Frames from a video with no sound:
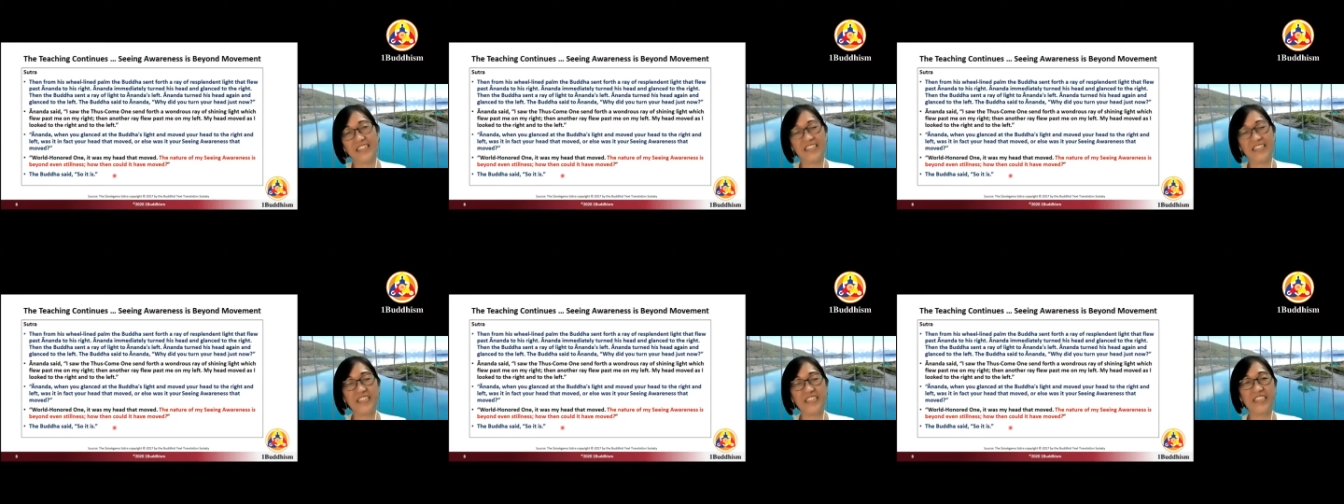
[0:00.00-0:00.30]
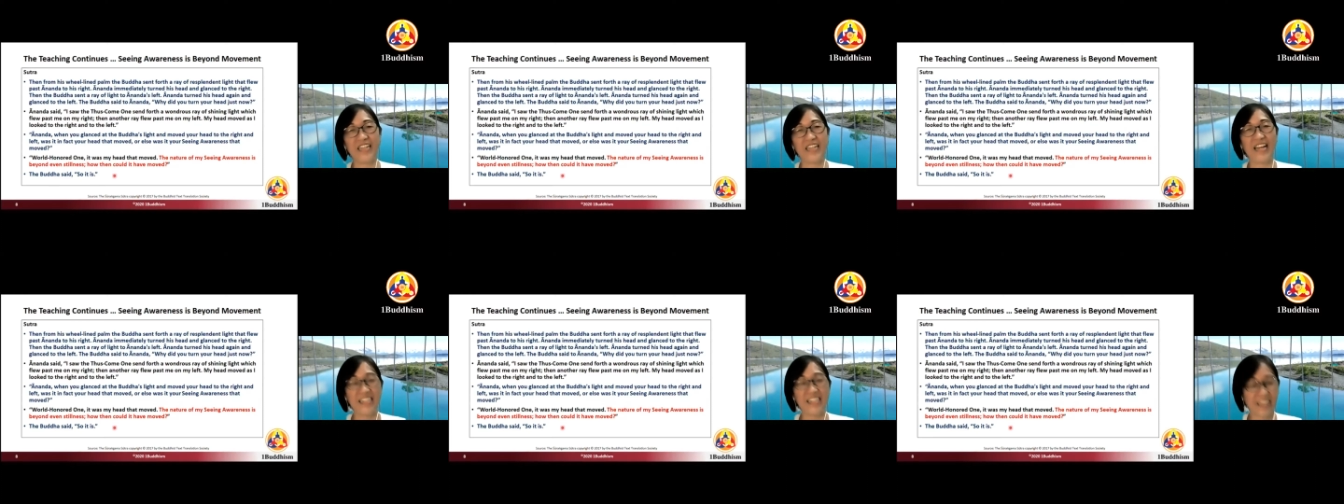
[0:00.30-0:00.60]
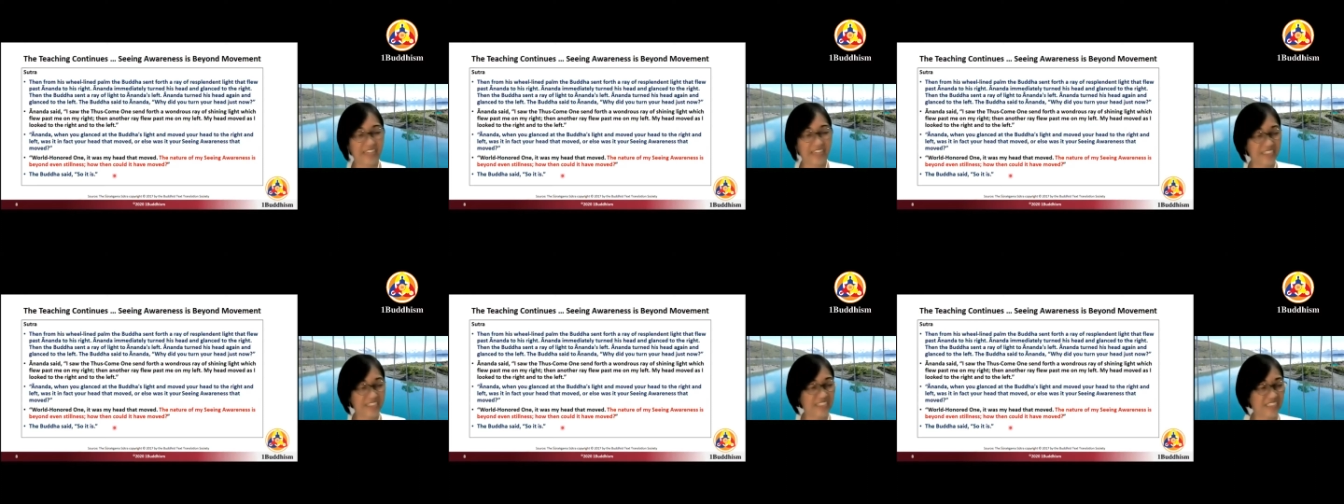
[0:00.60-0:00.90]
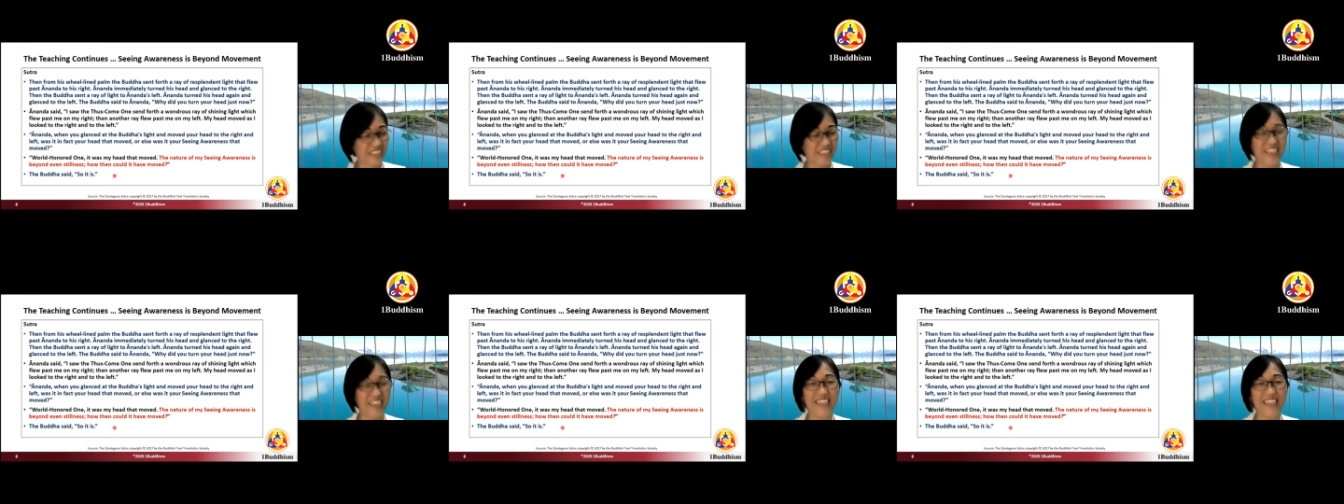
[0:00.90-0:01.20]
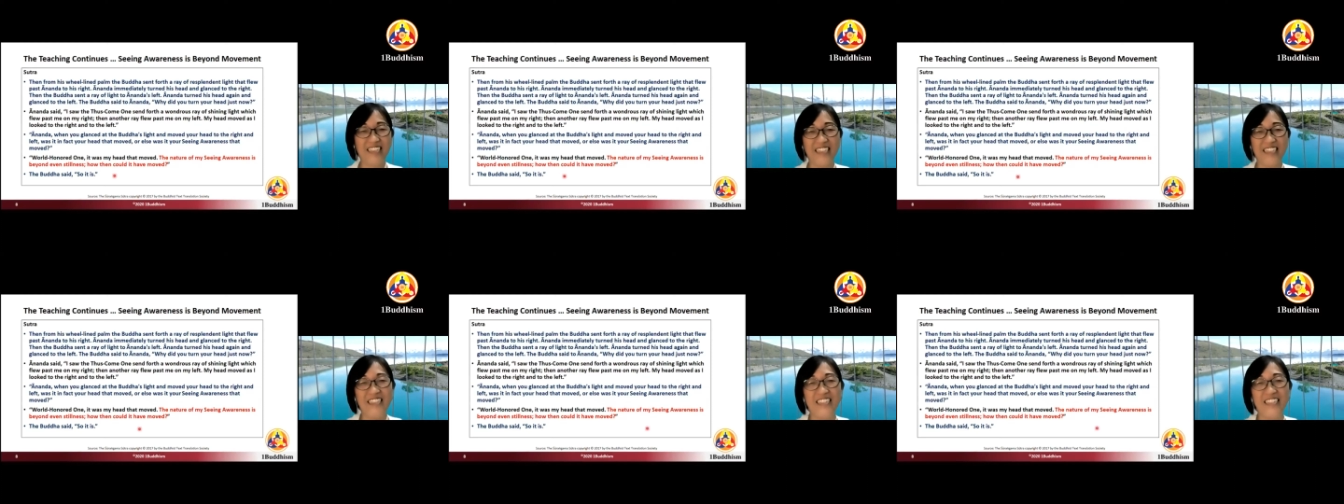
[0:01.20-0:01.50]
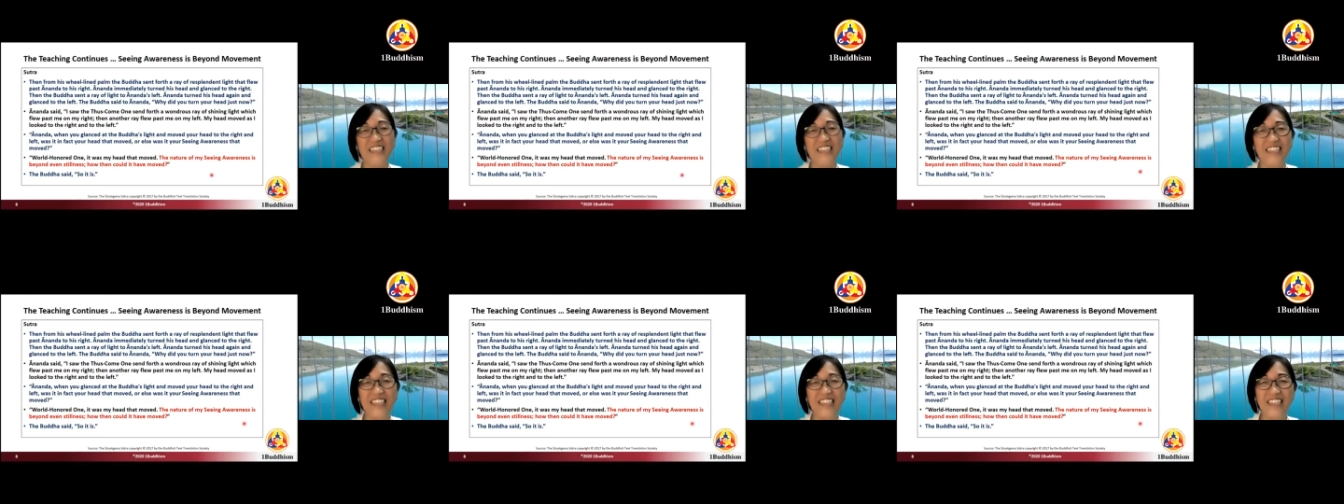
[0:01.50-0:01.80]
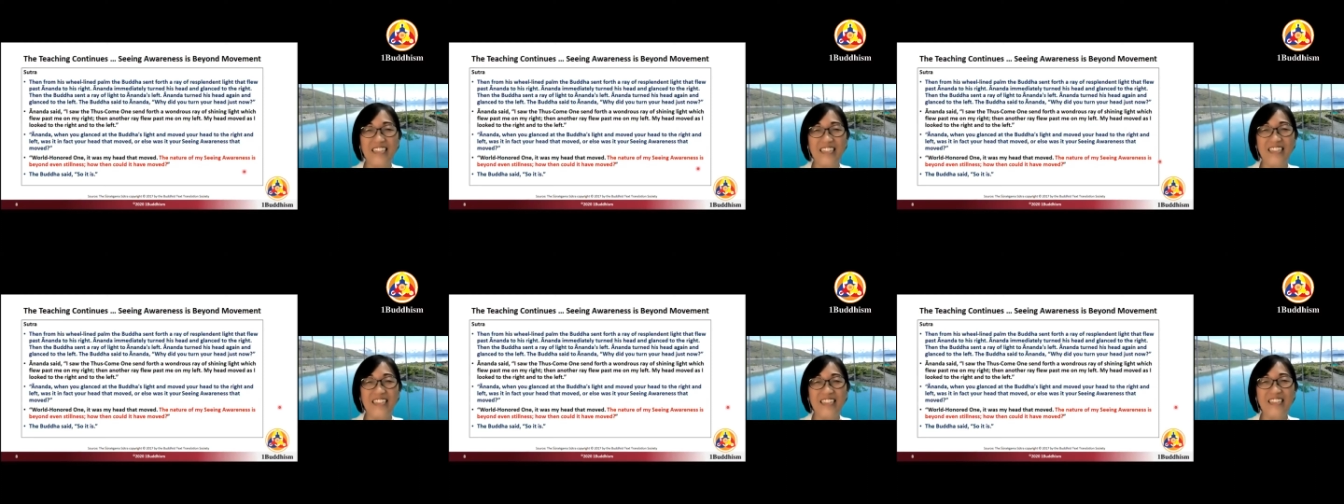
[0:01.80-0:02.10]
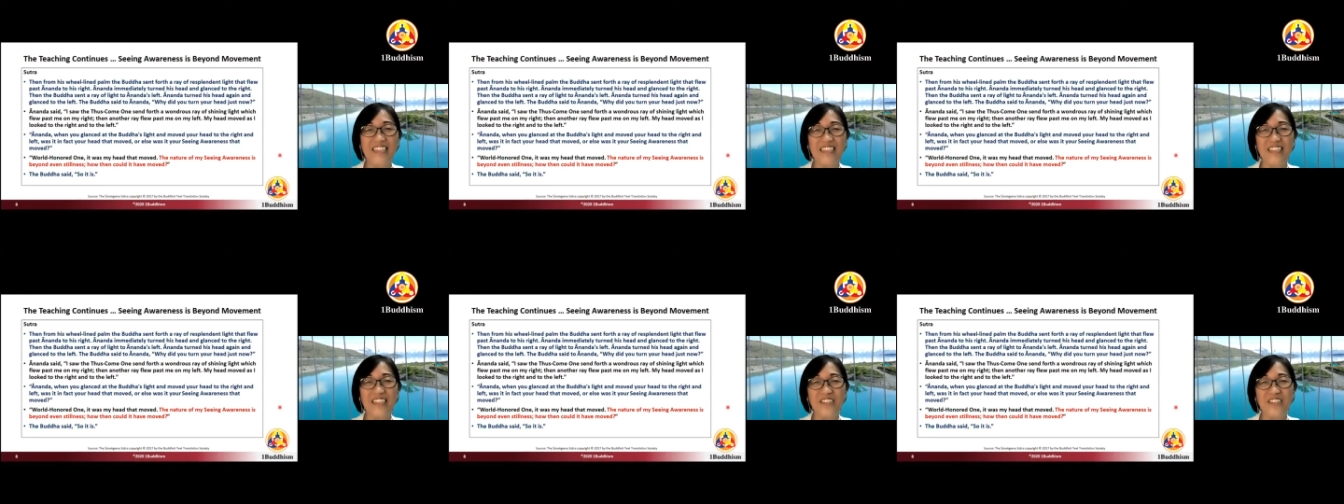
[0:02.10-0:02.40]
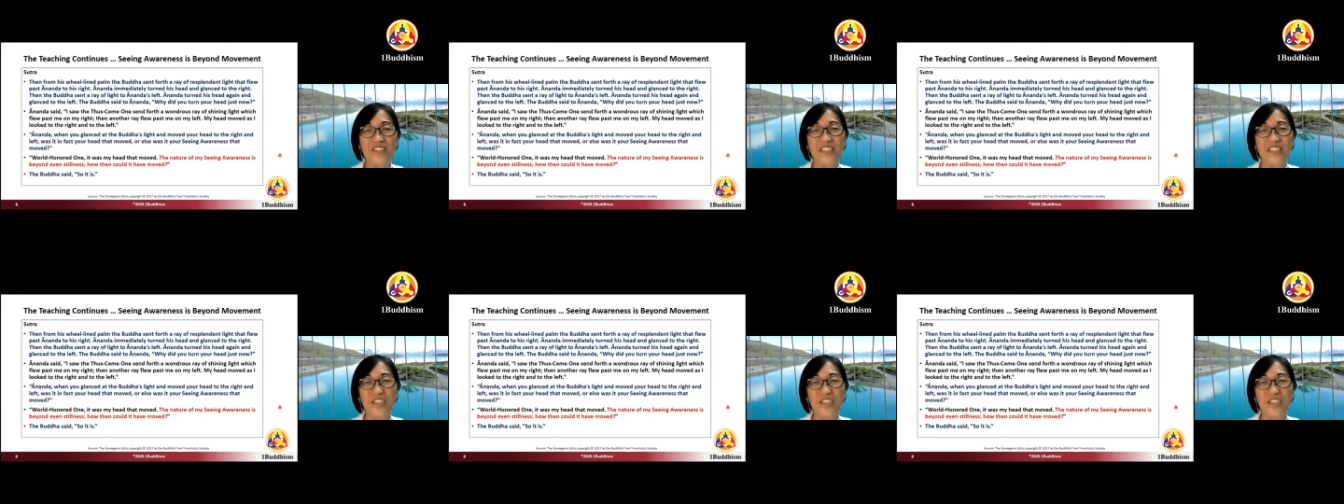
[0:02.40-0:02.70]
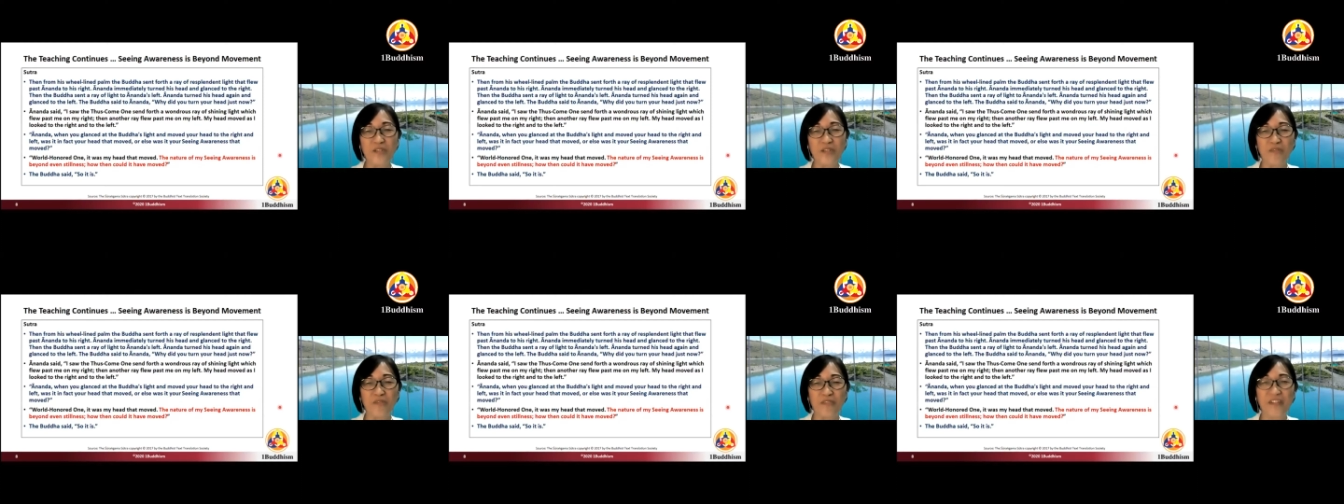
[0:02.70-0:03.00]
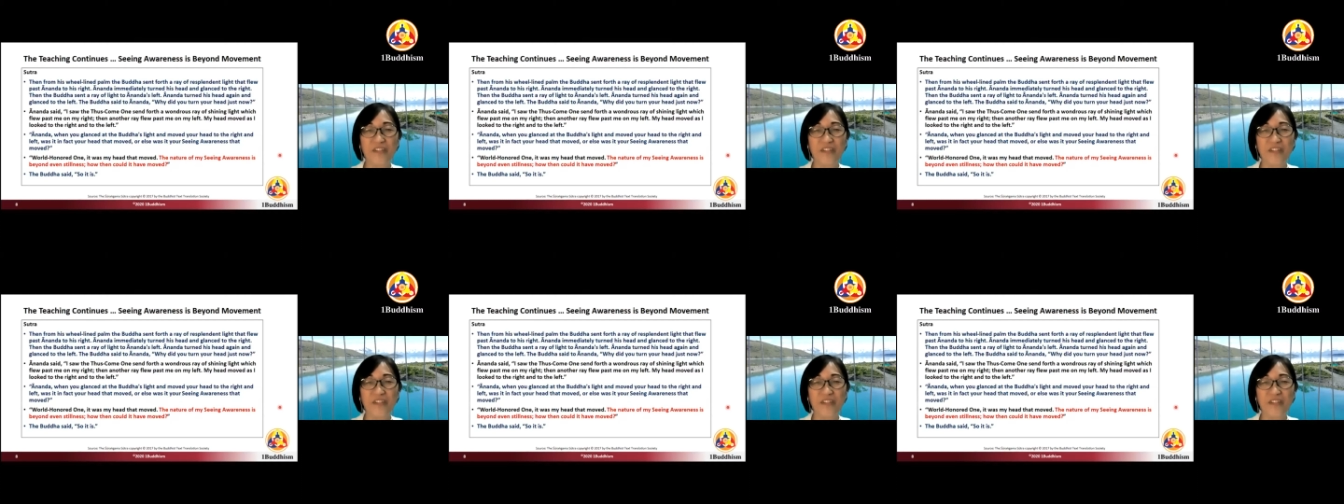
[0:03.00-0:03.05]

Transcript: indeed enlightened to this truth.